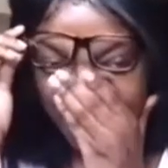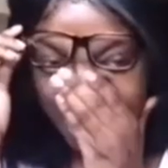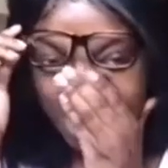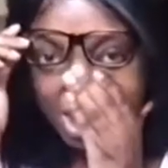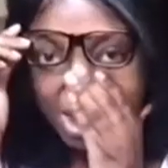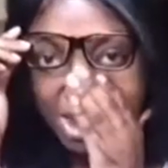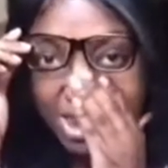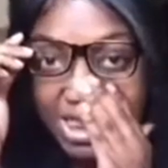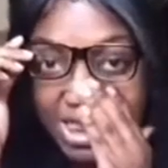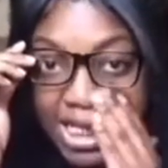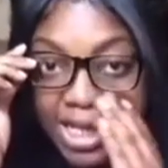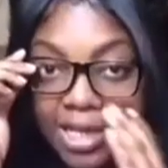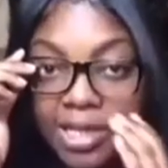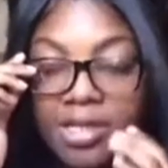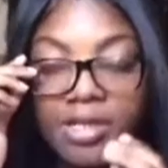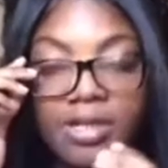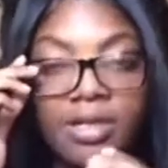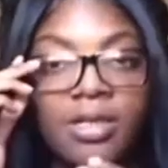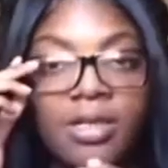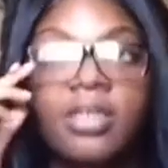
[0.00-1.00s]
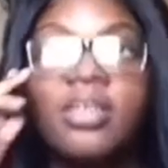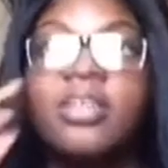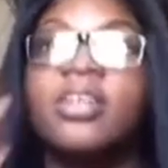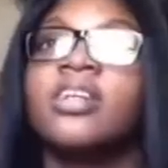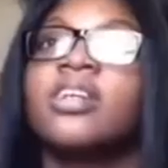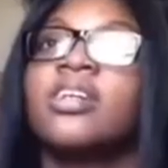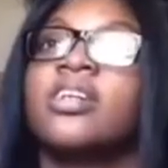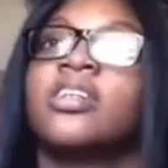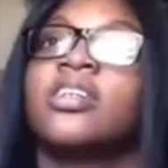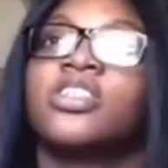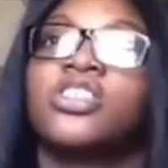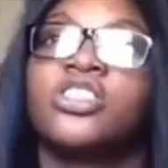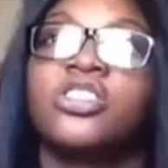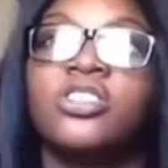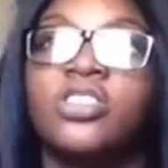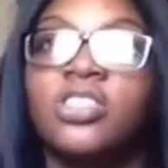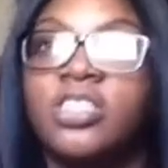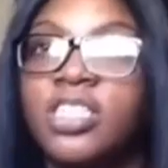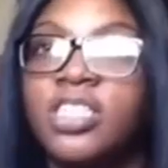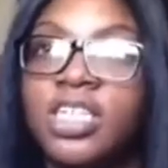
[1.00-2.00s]
So like she
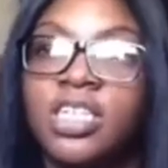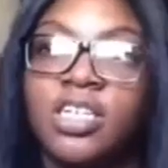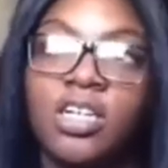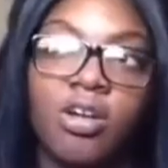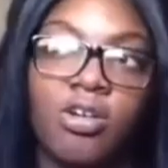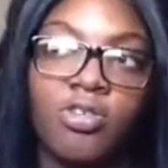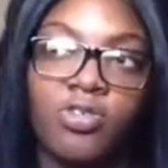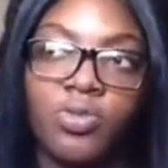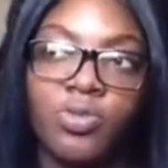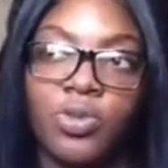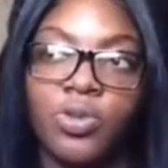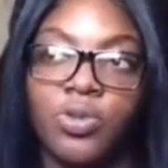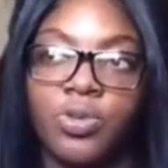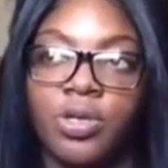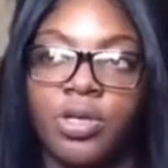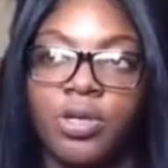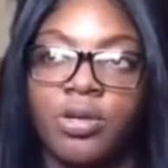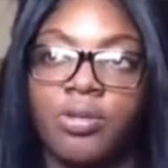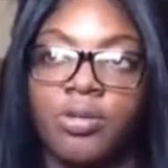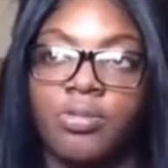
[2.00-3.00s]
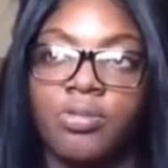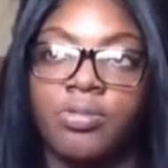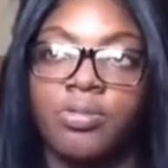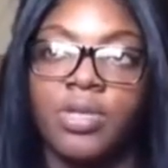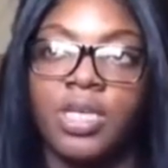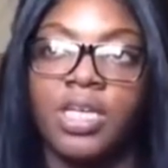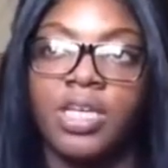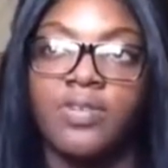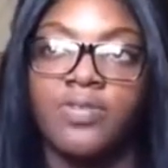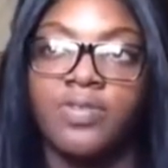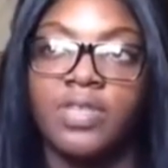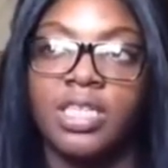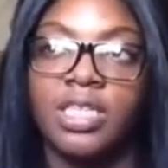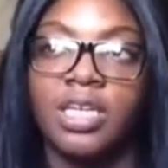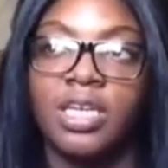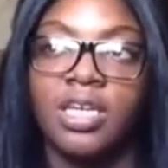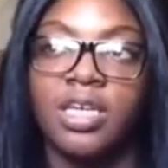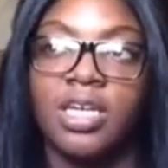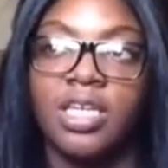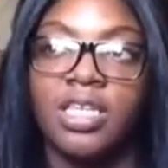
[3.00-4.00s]
started getting comfortable with him and
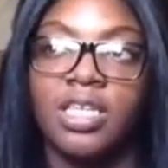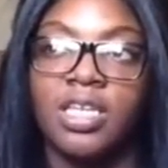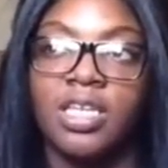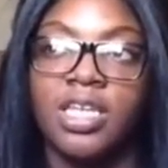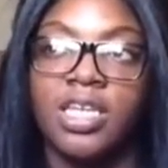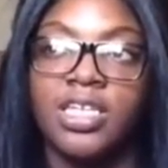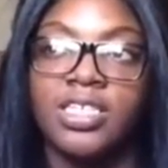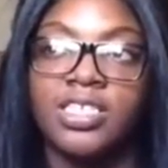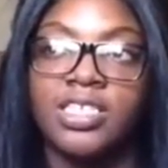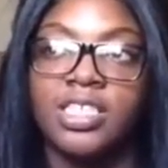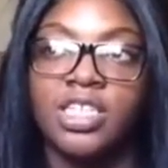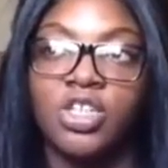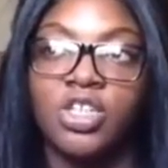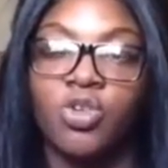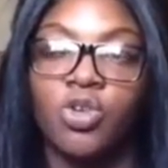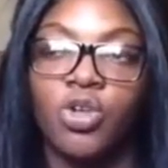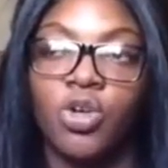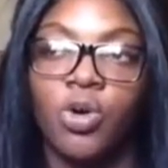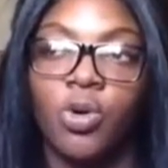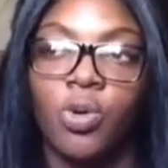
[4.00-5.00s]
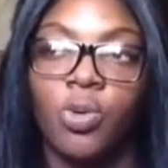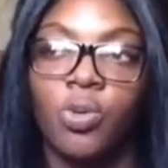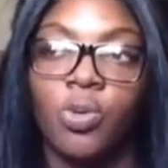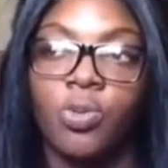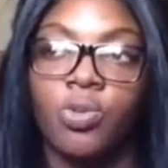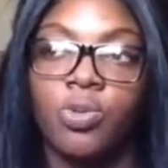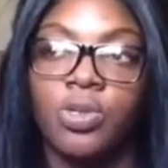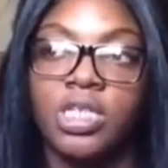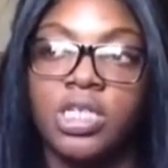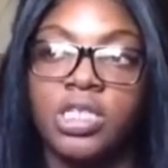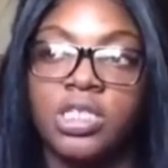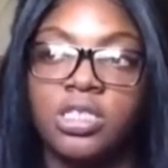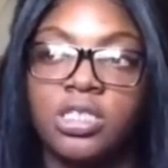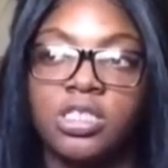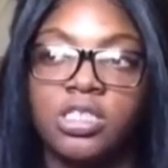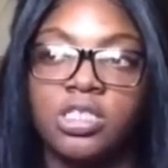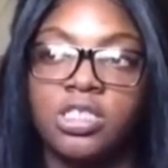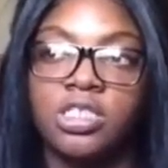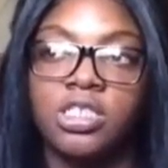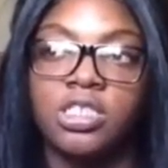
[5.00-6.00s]
everything, and the next thing you know, he
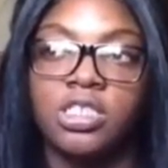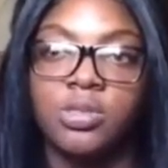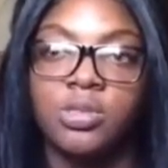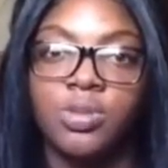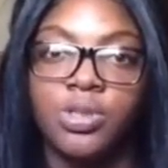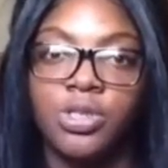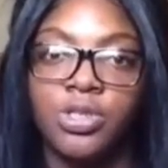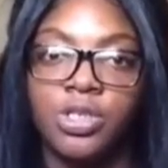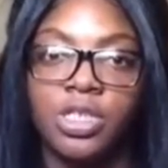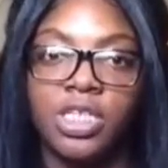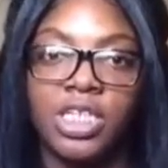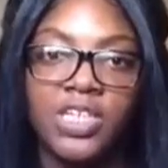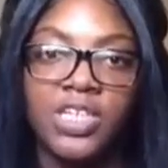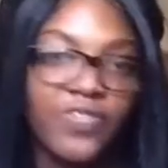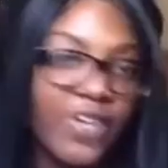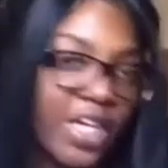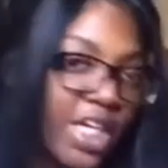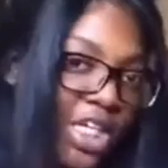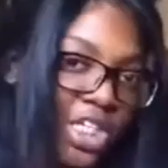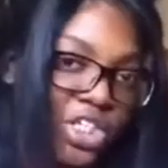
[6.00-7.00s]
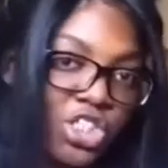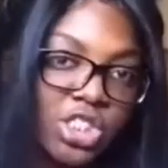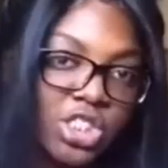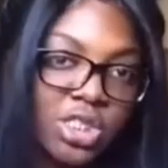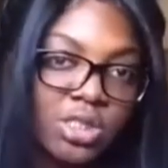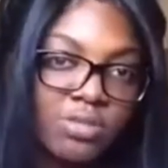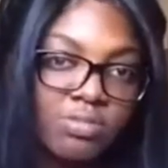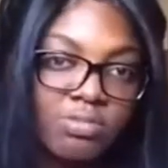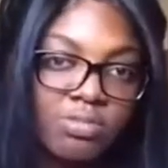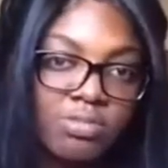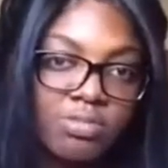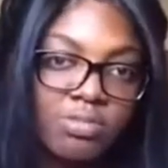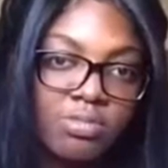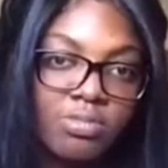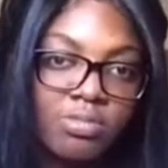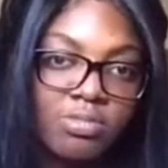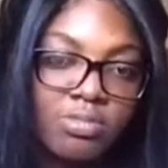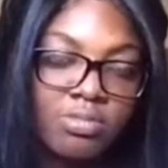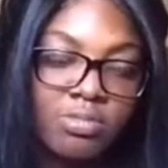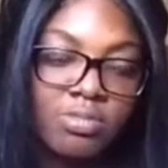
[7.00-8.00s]
just disappeared and he vanished.
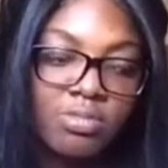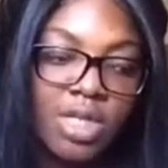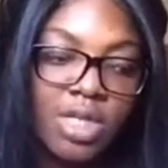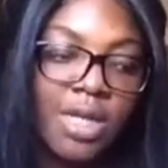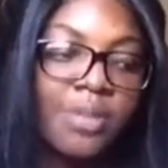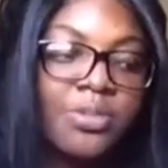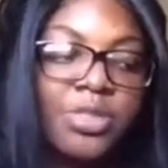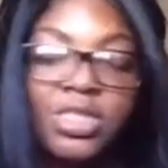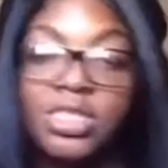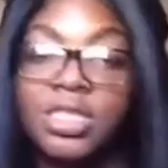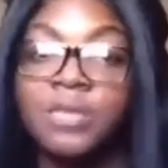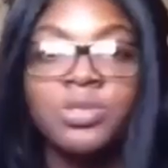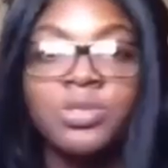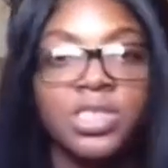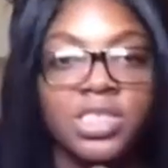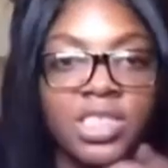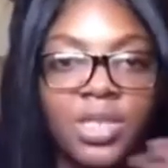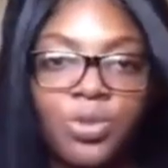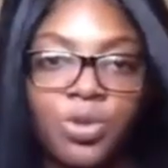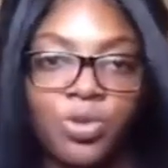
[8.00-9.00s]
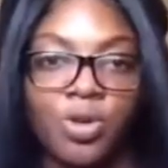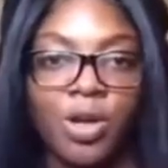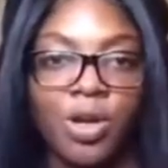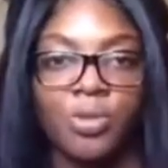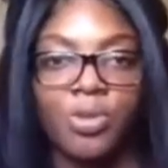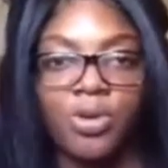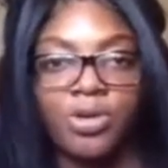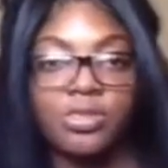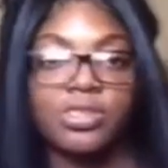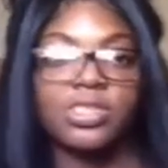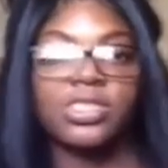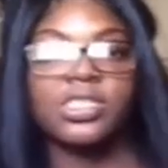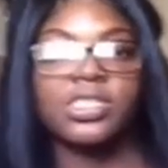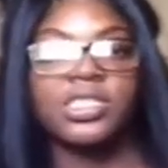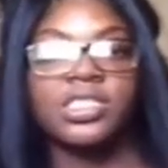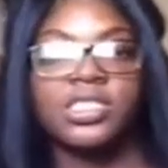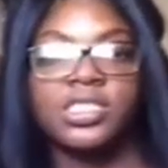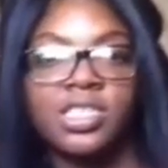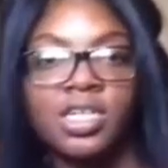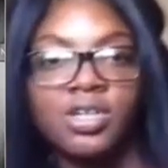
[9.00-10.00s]
I'm just skipping around parts because
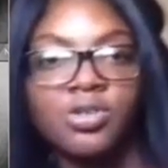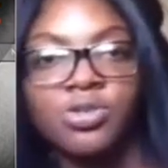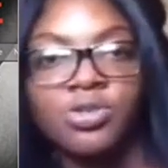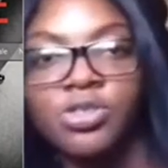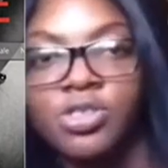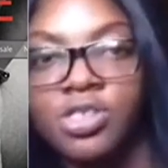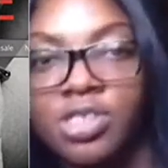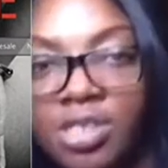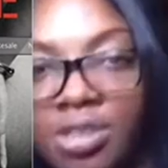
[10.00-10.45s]
like I said, I don't know the